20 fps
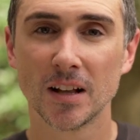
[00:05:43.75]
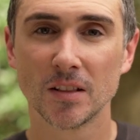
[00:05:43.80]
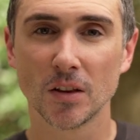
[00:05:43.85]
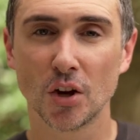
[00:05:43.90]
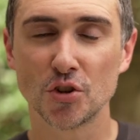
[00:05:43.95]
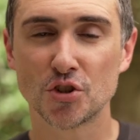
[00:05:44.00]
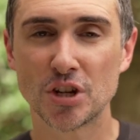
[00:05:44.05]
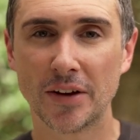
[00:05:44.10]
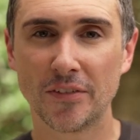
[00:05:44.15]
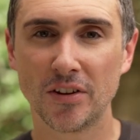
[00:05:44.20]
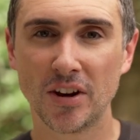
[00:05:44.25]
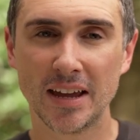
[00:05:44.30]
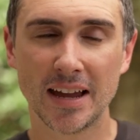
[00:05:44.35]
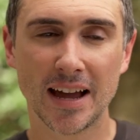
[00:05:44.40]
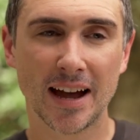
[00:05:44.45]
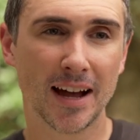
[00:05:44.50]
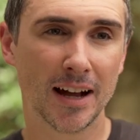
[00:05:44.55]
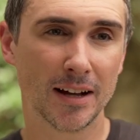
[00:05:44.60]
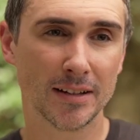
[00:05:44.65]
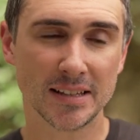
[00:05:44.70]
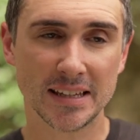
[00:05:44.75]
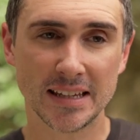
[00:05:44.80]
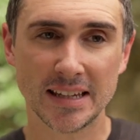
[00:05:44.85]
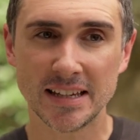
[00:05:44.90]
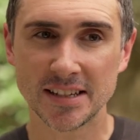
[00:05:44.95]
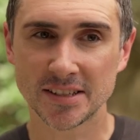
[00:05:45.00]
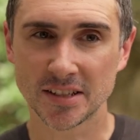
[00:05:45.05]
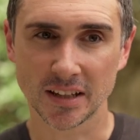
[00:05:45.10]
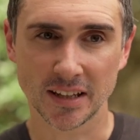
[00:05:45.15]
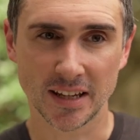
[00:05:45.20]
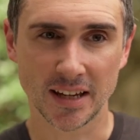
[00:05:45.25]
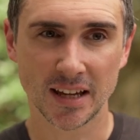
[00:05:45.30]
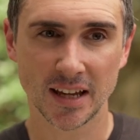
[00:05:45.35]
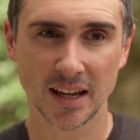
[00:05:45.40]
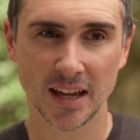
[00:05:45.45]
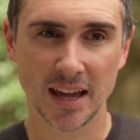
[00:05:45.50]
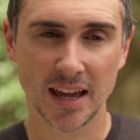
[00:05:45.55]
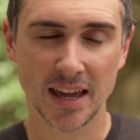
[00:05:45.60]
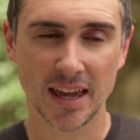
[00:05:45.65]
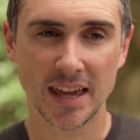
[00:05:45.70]
Longevity, easily
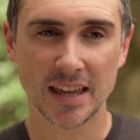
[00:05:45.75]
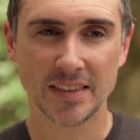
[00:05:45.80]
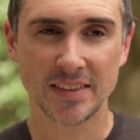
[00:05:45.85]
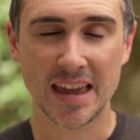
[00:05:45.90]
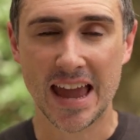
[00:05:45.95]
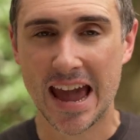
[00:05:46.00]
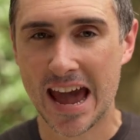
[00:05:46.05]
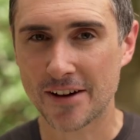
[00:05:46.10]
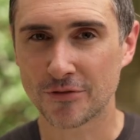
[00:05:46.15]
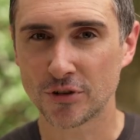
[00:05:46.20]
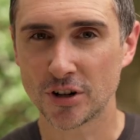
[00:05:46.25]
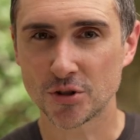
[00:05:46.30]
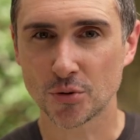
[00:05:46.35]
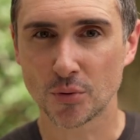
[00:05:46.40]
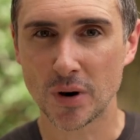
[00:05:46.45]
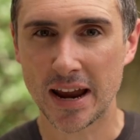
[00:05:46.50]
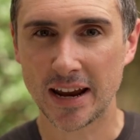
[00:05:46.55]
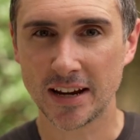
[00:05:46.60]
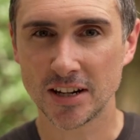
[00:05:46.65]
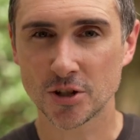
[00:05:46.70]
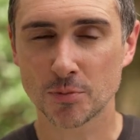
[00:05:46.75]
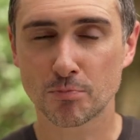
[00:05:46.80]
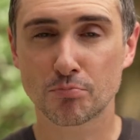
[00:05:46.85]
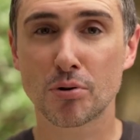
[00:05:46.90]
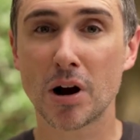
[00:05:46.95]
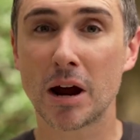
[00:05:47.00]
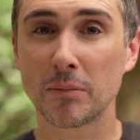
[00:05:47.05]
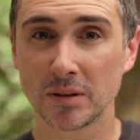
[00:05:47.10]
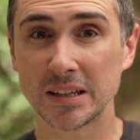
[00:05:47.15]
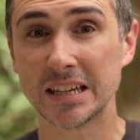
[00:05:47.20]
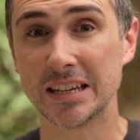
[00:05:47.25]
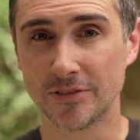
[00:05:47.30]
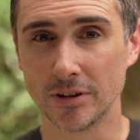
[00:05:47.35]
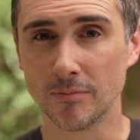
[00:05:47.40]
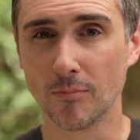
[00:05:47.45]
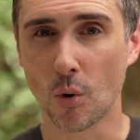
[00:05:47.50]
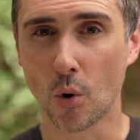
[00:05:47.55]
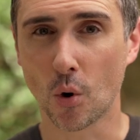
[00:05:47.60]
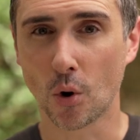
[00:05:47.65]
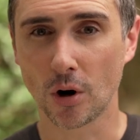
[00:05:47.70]
in the average range, probably
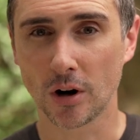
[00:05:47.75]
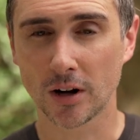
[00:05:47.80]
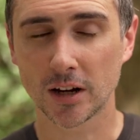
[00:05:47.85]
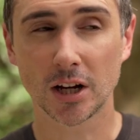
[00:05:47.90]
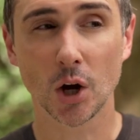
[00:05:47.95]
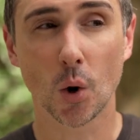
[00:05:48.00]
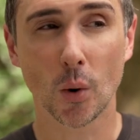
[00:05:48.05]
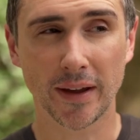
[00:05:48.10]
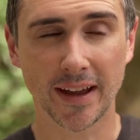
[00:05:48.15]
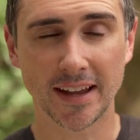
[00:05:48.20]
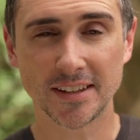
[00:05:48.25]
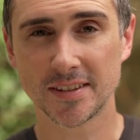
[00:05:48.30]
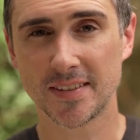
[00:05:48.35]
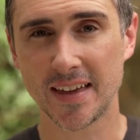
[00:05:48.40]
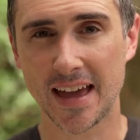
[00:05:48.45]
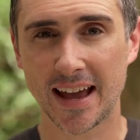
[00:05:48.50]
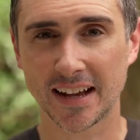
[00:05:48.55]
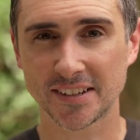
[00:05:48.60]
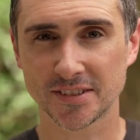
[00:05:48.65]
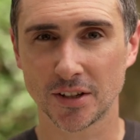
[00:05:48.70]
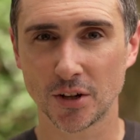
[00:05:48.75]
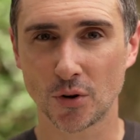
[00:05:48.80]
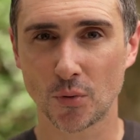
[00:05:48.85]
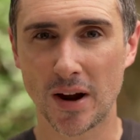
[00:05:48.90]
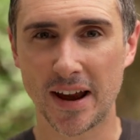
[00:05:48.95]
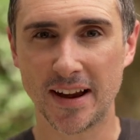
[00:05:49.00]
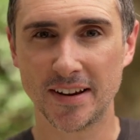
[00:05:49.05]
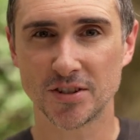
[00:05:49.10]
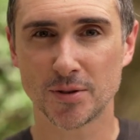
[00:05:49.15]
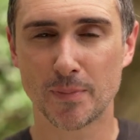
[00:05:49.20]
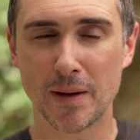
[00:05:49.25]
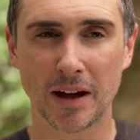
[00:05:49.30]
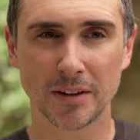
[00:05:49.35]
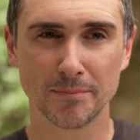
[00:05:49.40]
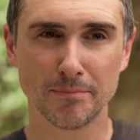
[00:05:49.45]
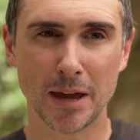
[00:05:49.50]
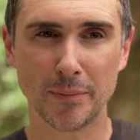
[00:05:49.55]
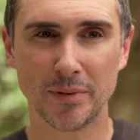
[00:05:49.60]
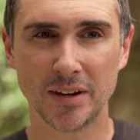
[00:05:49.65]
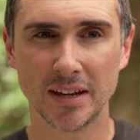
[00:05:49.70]
even more, going into the excellent range,
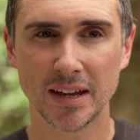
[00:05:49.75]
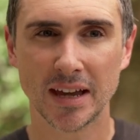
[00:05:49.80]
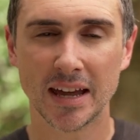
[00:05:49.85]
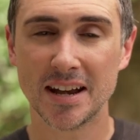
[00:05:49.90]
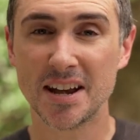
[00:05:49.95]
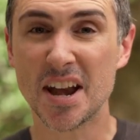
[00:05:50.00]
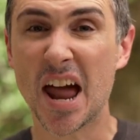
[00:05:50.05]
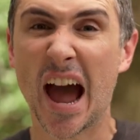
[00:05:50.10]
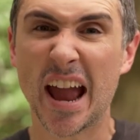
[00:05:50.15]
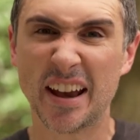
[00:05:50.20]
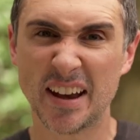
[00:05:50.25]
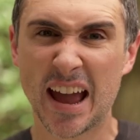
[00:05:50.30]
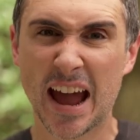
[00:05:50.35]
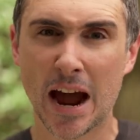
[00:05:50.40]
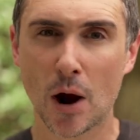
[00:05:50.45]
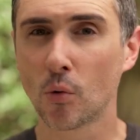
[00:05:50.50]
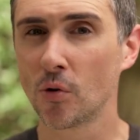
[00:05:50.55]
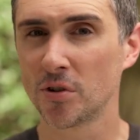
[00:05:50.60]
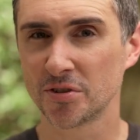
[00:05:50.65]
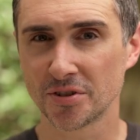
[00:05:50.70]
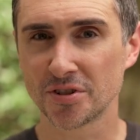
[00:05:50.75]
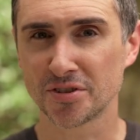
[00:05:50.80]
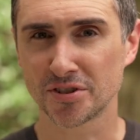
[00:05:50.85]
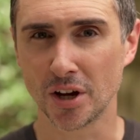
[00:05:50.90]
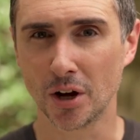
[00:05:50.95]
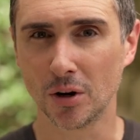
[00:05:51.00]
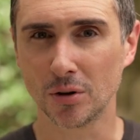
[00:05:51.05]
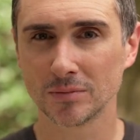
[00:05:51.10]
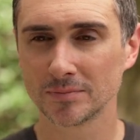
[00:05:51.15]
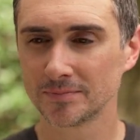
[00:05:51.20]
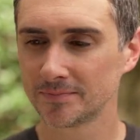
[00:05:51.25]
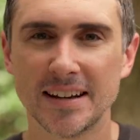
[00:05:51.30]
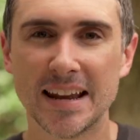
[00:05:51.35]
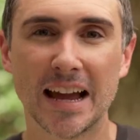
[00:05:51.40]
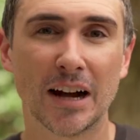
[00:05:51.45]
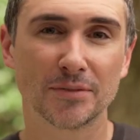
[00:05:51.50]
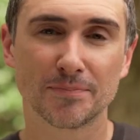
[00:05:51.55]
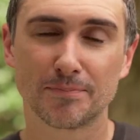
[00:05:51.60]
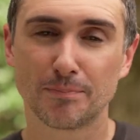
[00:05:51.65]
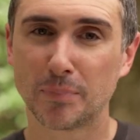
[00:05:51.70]
about maybe 9 hours or so.
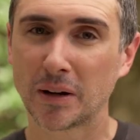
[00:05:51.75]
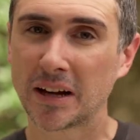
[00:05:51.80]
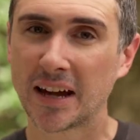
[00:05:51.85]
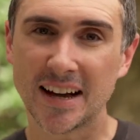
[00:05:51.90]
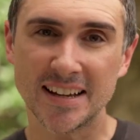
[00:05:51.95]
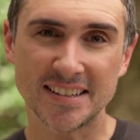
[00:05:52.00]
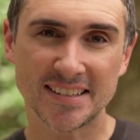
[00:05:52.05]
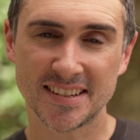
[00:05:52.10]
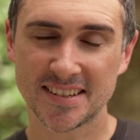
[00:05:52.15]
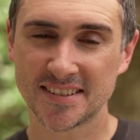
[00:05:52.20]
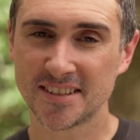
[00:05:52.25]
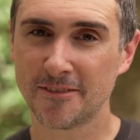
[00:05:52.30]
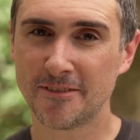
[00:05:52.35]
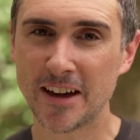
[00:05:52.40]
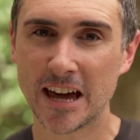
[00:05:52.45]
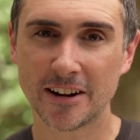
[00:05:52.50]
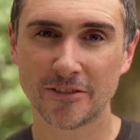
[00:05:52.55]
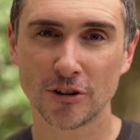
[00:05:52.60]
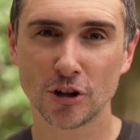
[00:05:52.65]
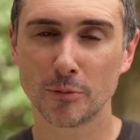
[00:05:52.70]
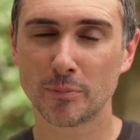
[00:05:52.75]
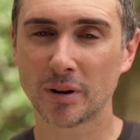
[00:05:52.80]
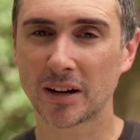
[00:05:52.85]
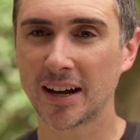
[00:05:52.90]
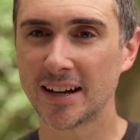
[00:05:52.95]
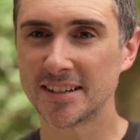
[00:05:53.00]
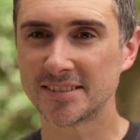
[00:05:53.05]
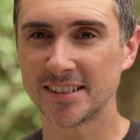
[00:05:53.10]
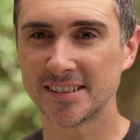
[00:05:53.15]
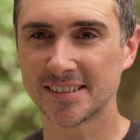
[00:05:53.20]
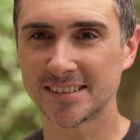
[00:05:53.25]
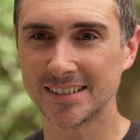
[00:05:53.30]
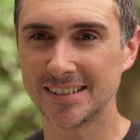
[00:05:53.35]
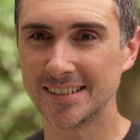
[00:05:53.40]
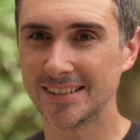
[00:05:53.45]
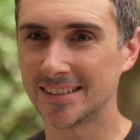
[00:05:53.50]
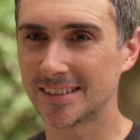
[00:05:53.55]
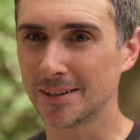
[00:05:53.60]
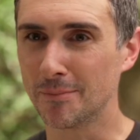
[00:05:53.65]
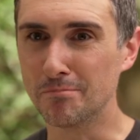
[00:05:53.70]
Now, because this is a vetiver, because this
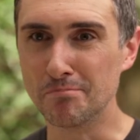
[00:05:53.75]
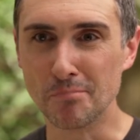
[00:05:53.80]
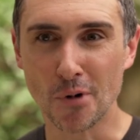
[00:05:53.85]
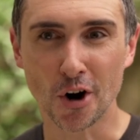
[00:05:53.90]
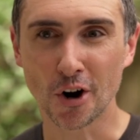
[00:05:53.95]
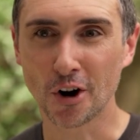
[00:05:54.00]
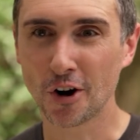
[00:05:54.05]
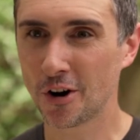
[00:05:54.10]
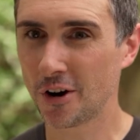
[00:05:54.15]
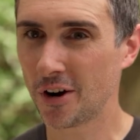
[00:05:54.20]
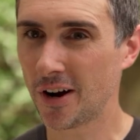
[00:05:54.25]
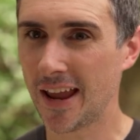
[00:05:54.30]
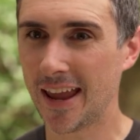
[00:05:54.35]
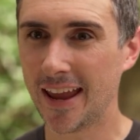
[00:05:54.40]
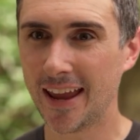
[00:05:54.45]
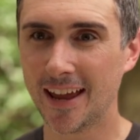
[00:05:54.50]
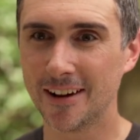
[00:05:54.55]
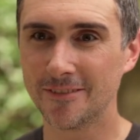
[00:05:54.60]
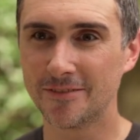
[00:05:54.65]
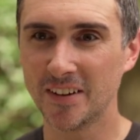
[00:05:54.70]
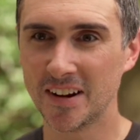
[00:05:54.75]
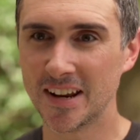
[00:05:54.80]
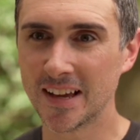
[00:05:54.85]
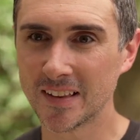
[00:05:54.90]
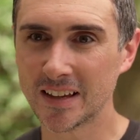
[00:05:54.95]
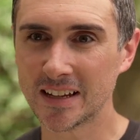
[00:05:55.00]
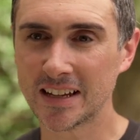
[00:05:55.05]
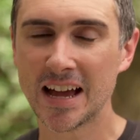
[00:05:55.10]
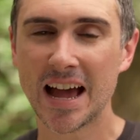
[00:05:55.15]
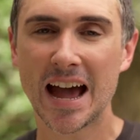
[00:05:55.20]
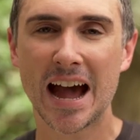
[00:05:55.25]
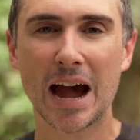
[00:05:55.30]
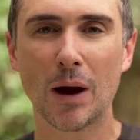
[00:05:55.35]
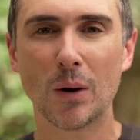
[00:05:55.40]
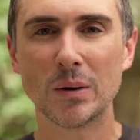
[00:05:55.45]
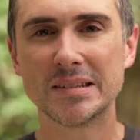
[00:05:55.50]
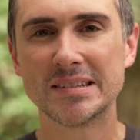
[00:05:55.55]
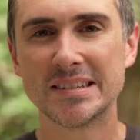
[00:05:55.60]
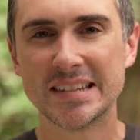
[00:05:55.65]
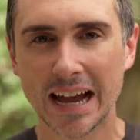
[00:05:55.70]
is myrrh and vanilla, I
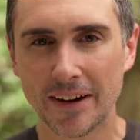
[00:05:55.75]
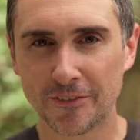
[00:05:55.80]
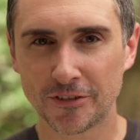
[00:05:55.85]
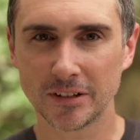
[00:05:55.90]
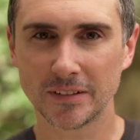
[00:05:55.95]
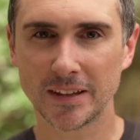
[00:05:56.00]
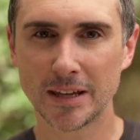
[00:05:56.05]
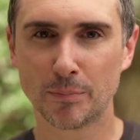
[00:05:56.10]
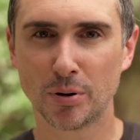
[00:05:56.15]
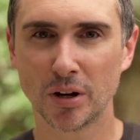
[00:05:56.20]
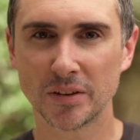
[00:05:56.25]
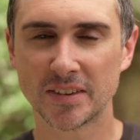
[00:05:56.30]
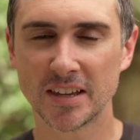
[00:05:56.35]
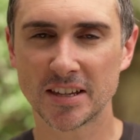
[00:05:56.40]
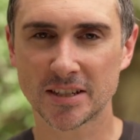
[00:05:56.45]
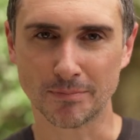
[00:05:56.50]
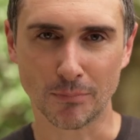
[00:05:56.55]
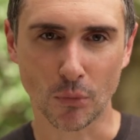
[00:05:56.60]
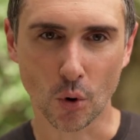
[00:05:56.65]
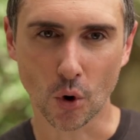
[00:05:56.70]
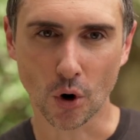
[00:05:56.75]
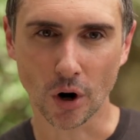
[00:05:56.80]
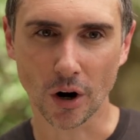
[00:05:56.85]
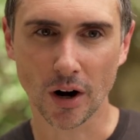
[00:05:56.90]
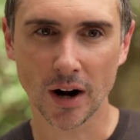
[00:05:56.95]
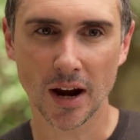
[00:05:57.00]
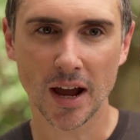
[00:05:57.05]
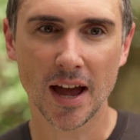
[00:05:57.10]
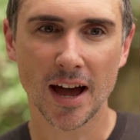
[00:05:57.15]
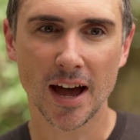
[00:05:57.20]
would definitely put this more